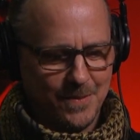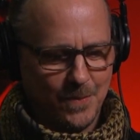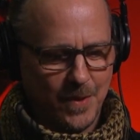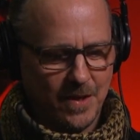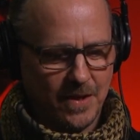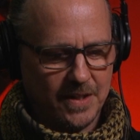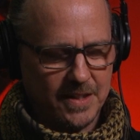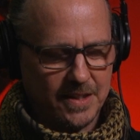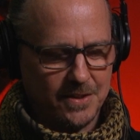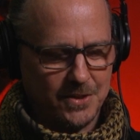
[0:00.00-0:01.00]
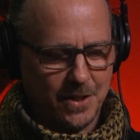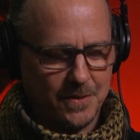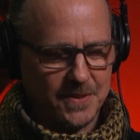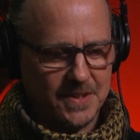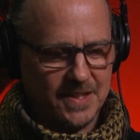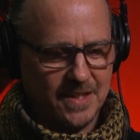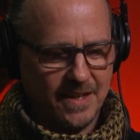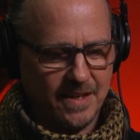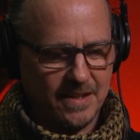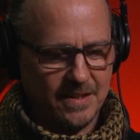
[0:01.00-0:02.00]
we were on the Chosen,
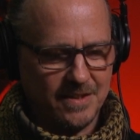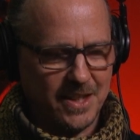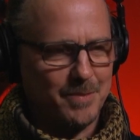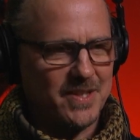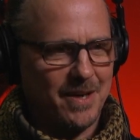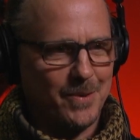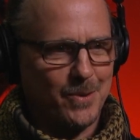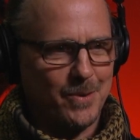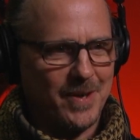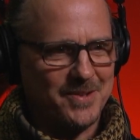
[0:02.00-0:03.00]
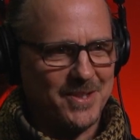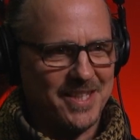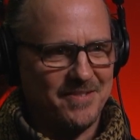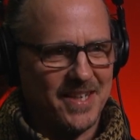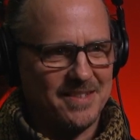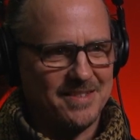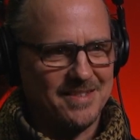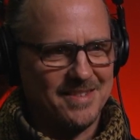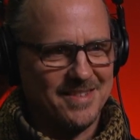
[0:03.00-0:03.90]
and James and I were going around to the events,